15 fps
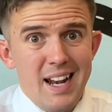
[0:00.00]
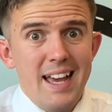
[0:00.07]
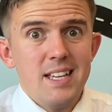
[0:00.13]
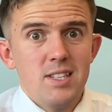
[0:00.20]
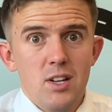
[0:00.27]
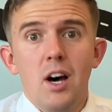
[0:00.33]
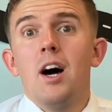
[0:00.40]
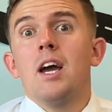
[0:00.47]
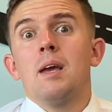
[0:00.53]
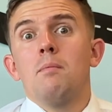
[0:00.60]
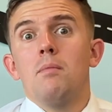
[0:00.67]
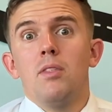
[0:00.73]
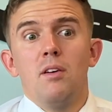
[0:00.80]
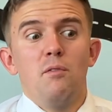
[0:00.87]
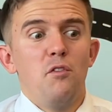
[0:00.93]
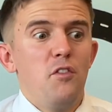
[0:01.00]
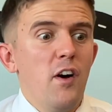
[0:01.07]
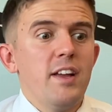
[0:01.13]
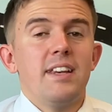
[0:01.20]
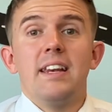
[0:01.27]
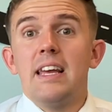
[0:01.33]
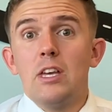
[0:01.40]
less time than
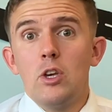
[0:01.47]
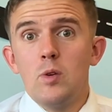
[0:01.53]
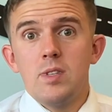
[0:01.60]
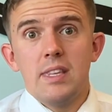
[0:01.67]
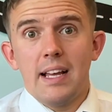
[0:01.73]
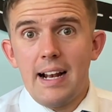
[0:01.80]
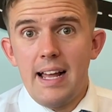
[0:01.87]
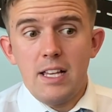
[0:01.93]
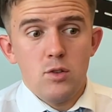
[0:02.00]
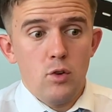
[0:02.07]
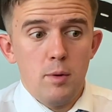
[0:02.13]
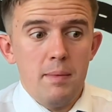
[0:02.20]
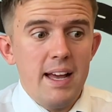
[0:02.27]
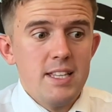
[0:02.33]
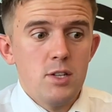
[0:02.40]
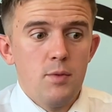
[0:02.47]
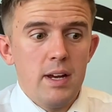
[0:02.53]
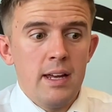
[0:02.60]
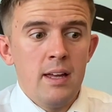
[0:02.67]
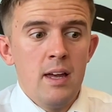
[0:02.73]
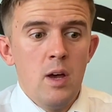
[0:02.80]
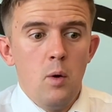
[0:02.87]
finding it using the Classroom
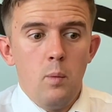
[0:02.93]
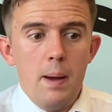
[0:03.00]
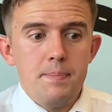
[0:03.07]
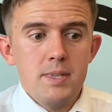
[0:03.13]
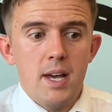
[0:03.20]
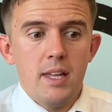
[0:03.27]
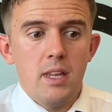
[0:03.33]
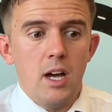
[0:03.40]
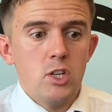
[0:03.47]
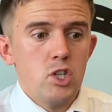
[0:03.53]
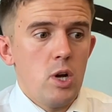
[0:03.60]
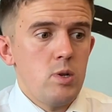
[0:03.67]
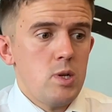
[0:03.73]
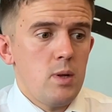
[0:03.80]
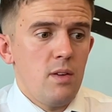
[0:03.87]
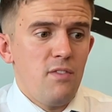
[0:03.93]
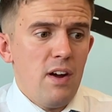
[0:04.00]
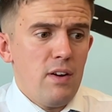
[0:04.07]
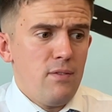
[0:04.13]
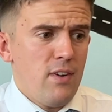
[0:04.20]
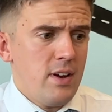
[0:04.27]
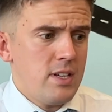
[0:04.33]
Lettering website that I showed you at the
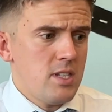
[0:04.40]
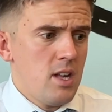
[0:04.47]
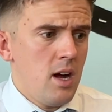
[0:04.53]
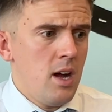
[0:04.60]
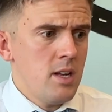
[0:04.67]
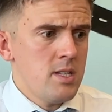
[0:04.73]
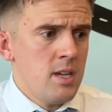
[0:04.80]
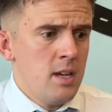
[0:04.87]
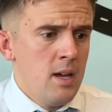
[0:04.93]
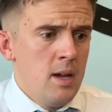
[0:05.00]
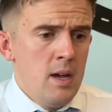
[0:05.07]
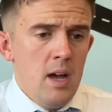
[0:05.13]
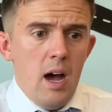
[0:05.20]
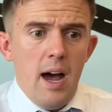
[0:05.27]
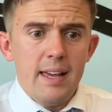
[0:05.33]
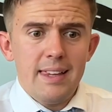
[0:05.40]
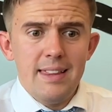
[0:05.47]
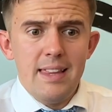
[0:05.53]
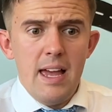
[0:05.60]
very, very start. I can